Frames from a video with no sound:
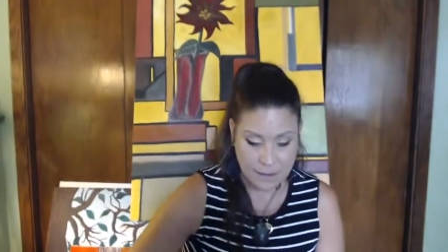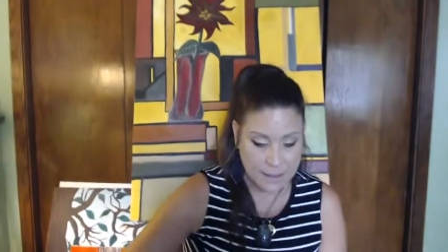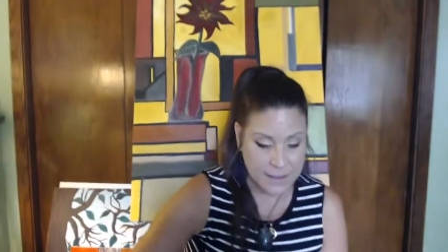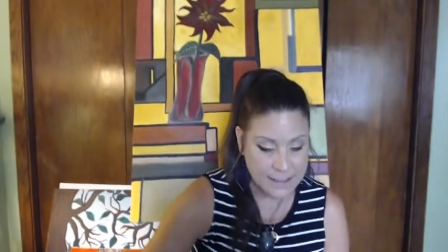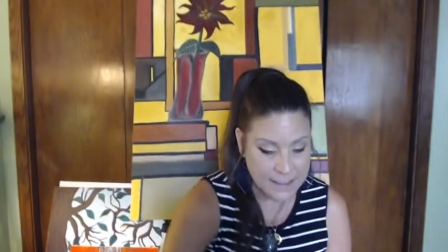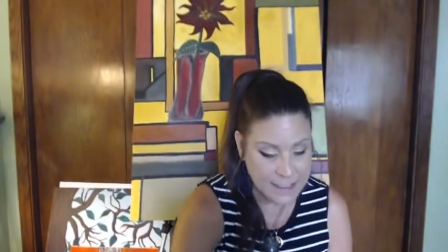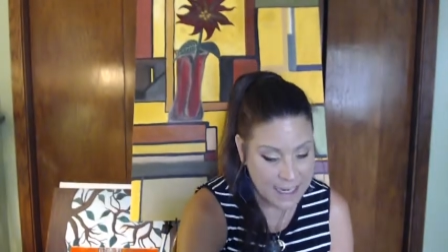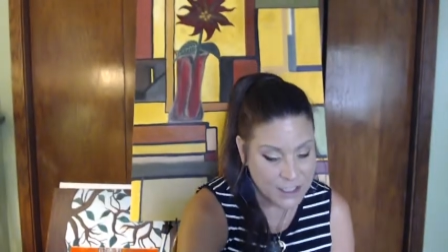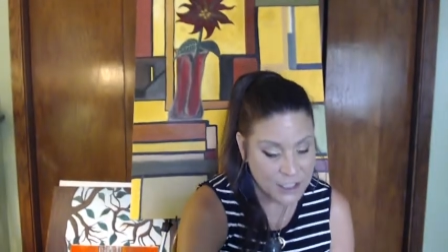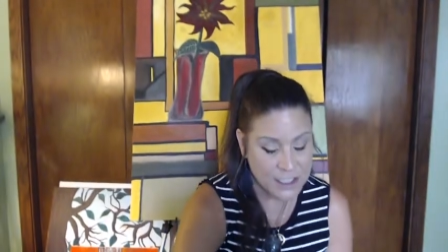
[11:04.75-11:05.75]
This
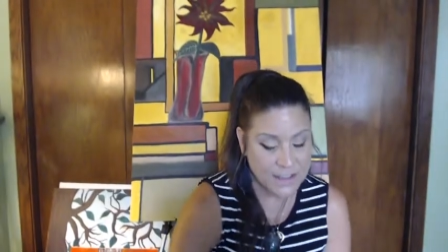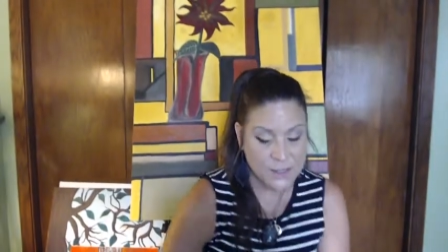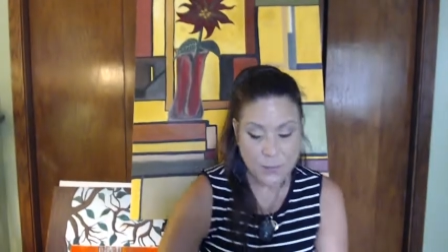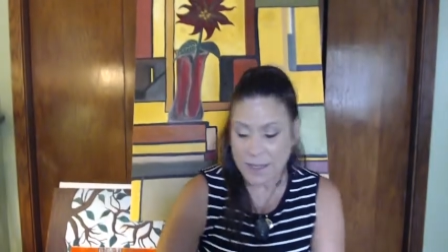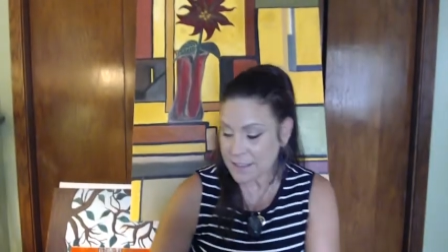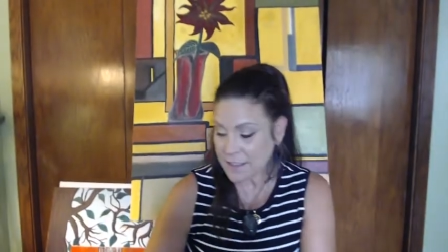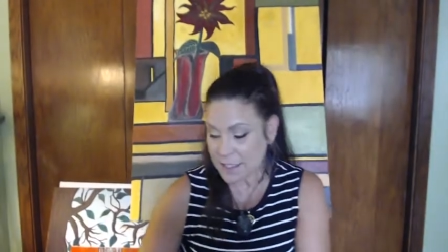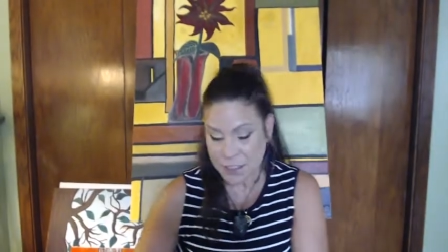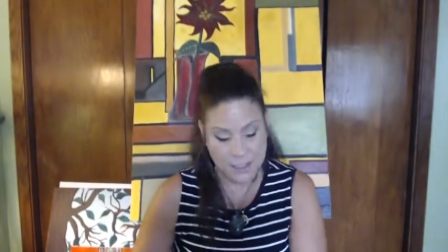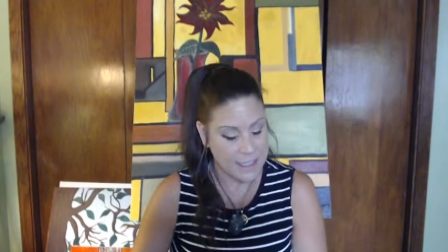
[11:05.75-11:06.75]
attention and this
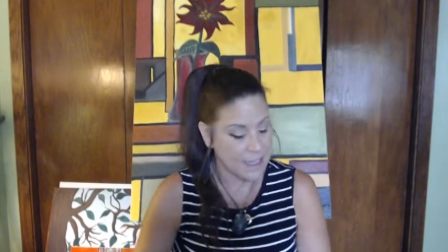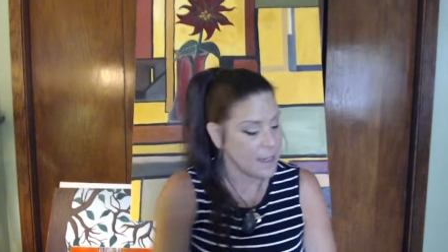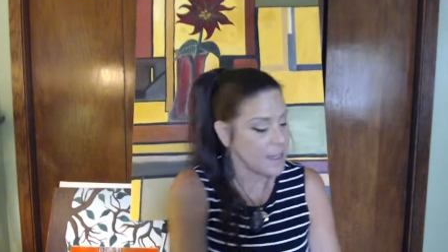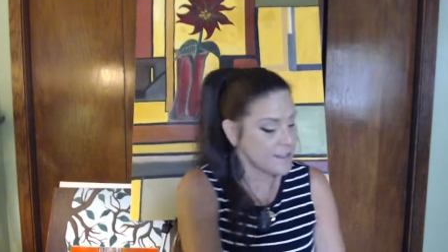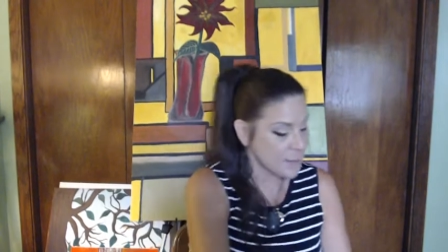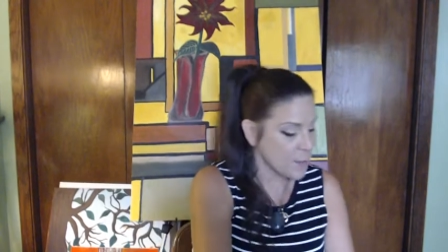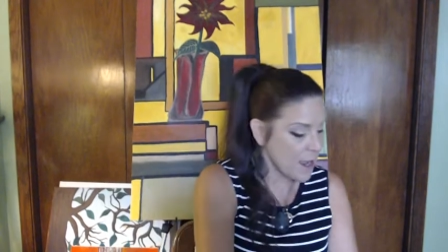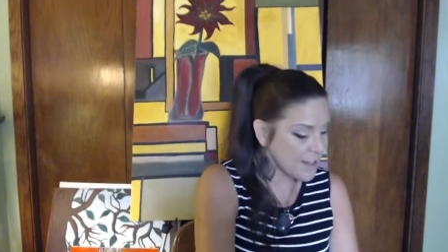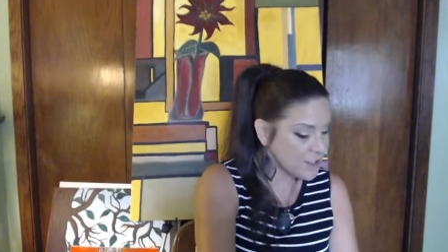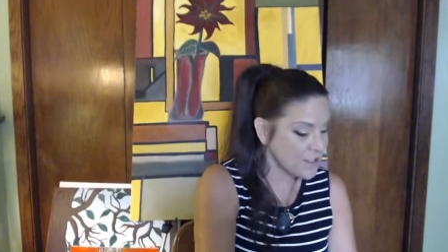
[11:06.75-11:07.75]
recognition that
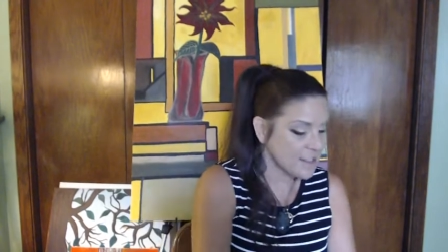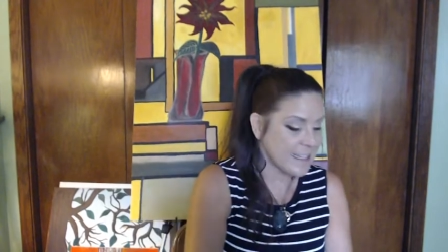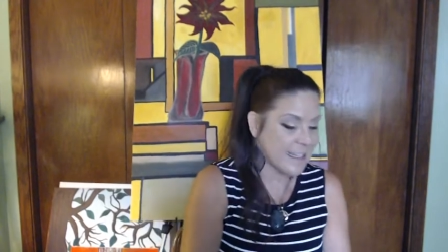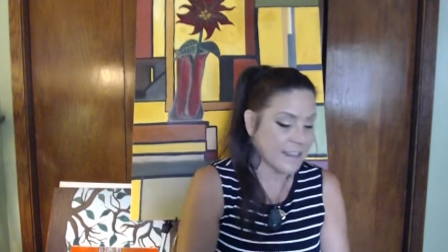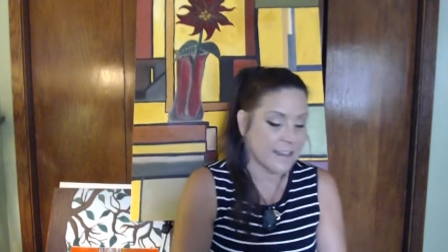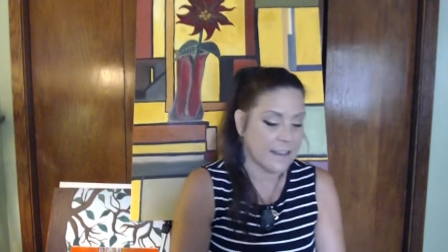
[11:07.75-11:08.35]
subconsciously